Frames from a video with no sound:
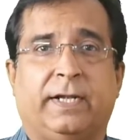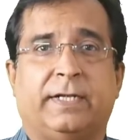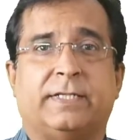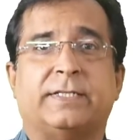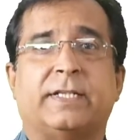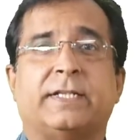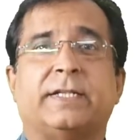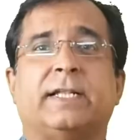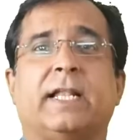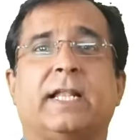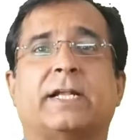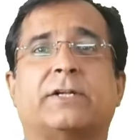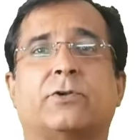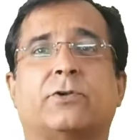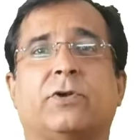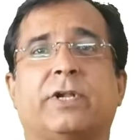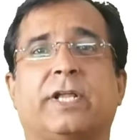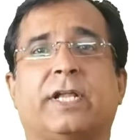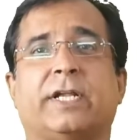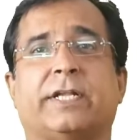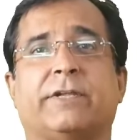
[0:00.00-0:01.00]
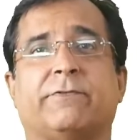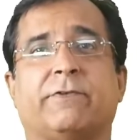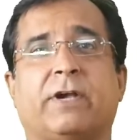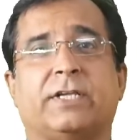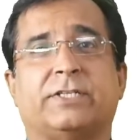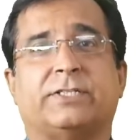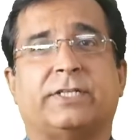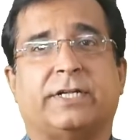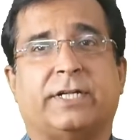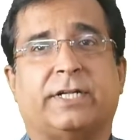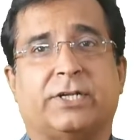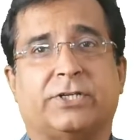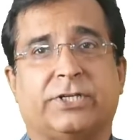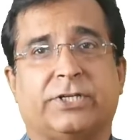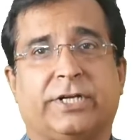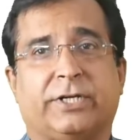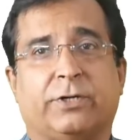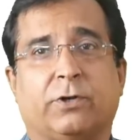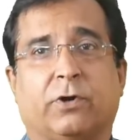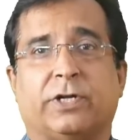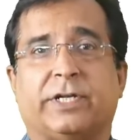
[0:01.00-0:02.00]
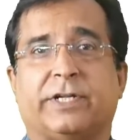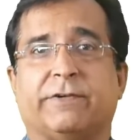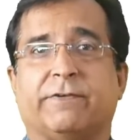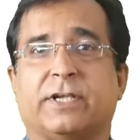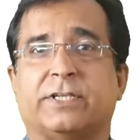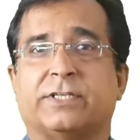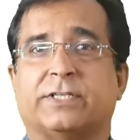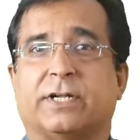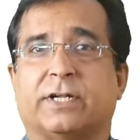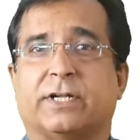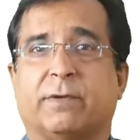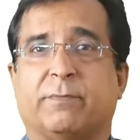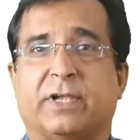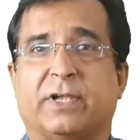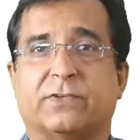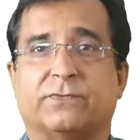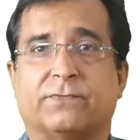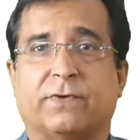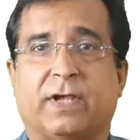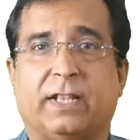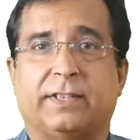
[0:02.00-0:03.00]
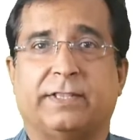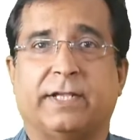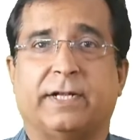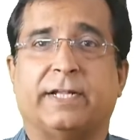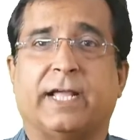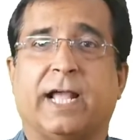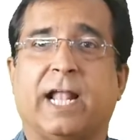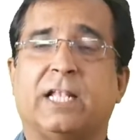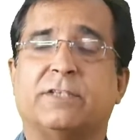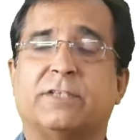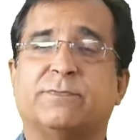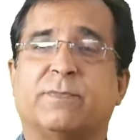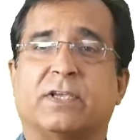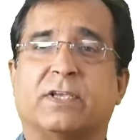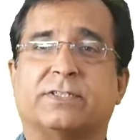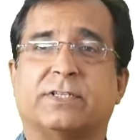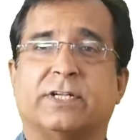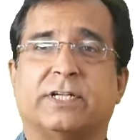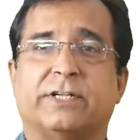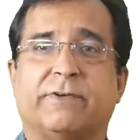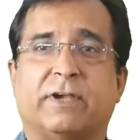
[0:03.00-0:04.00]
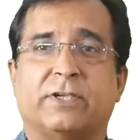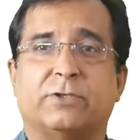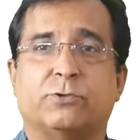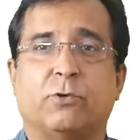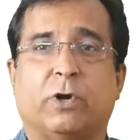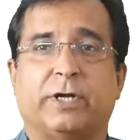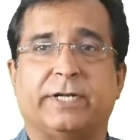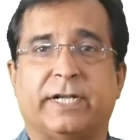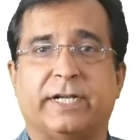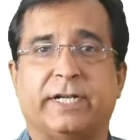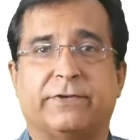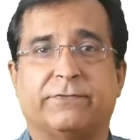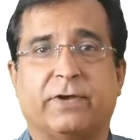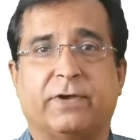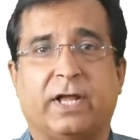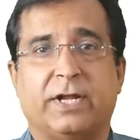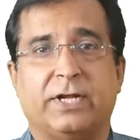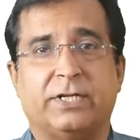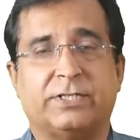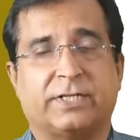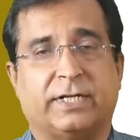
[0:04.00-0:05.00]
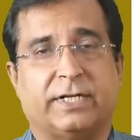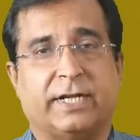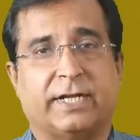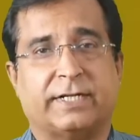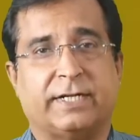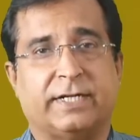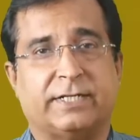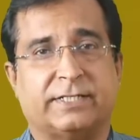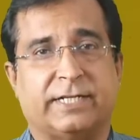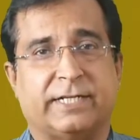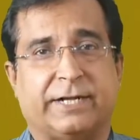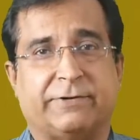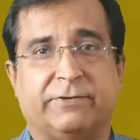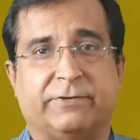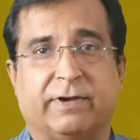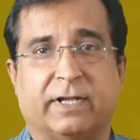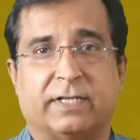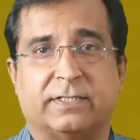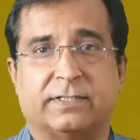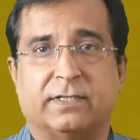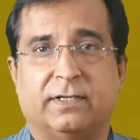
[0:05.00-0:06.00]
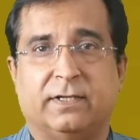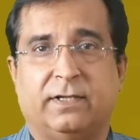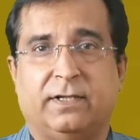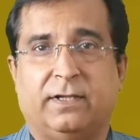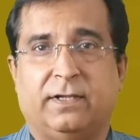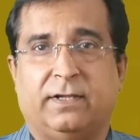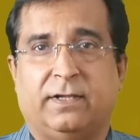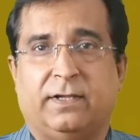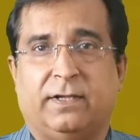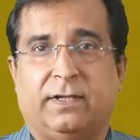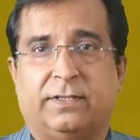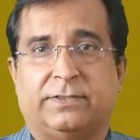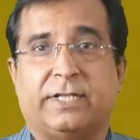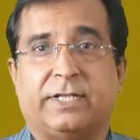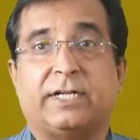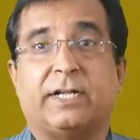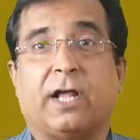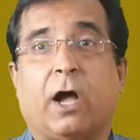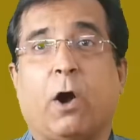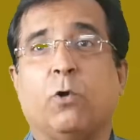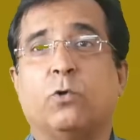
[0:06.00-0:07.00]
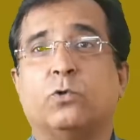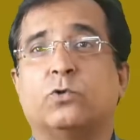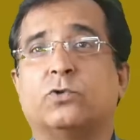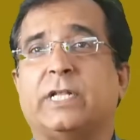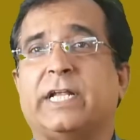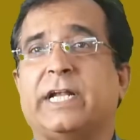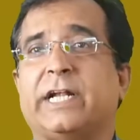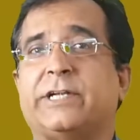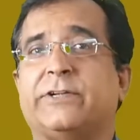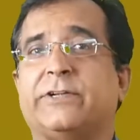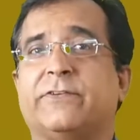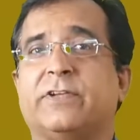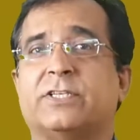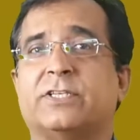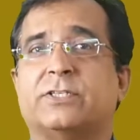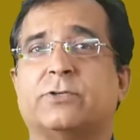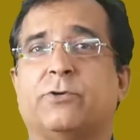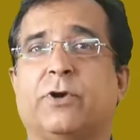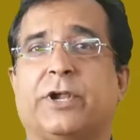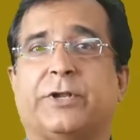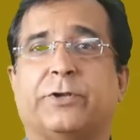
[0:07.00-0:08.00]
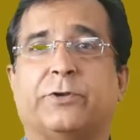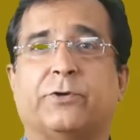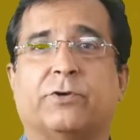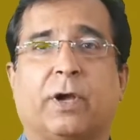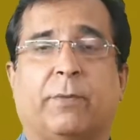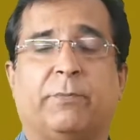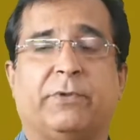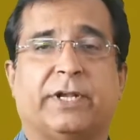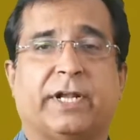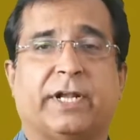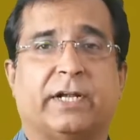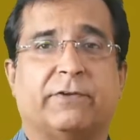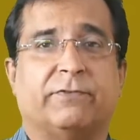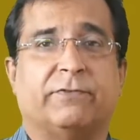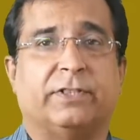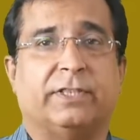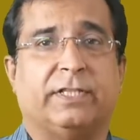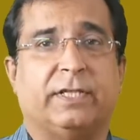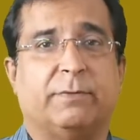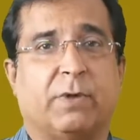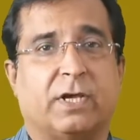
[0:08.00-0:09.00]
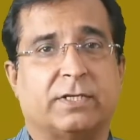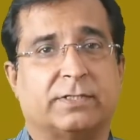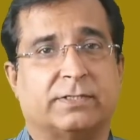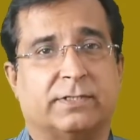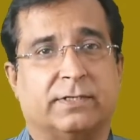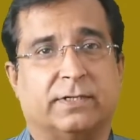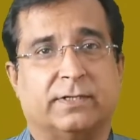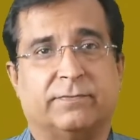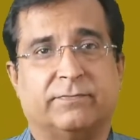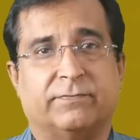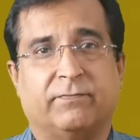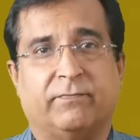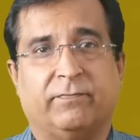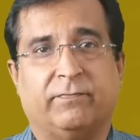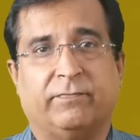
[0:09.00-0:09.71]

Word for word: It is an electronic device datasheet or device database file that helps master device to identify its connected slave device. That how slave device is going to communicate with the master.